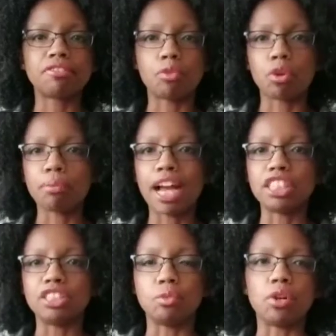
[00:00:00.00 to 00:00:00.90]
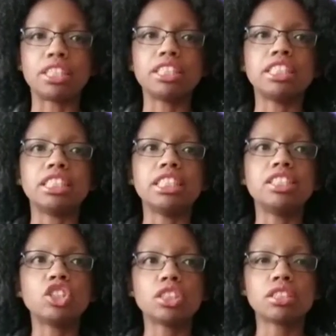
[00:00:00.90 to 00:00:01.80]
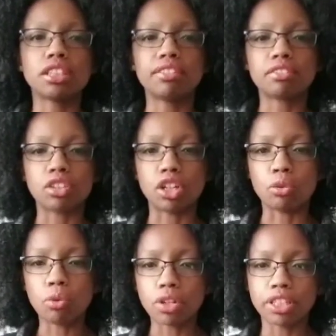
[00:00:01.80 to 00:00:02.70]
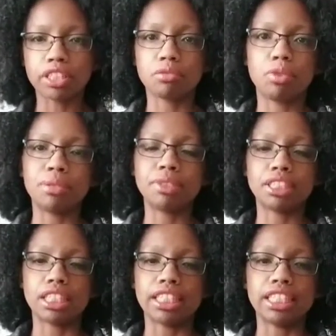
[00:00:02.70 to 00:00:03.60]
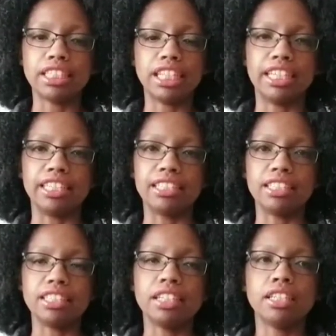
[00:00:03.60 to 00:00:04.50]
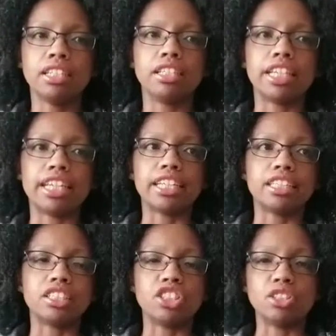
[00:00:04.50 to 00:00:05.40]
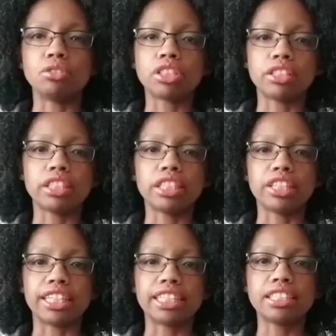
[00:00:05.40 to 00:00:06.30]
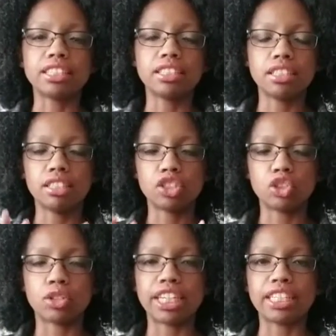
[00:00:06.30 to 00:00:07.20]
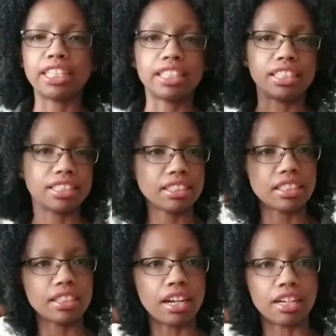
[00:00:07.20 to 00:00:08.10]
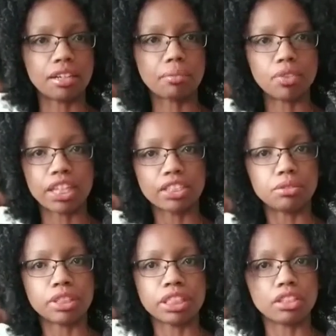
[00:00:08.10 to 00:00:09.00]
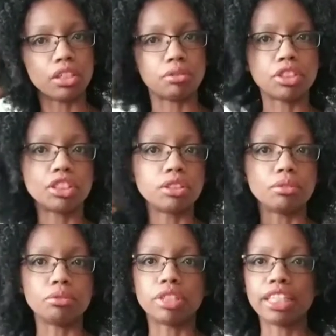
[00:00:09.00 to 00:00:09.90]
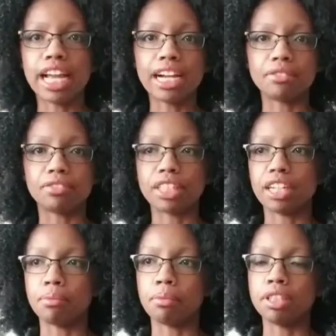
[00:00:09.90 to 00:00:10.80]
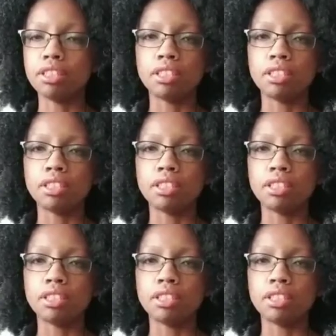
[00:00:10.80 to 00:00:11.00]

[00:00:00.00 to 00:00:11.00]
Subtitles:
format you want to teach, go on their website, and they usually list trainings that you can go to. They have them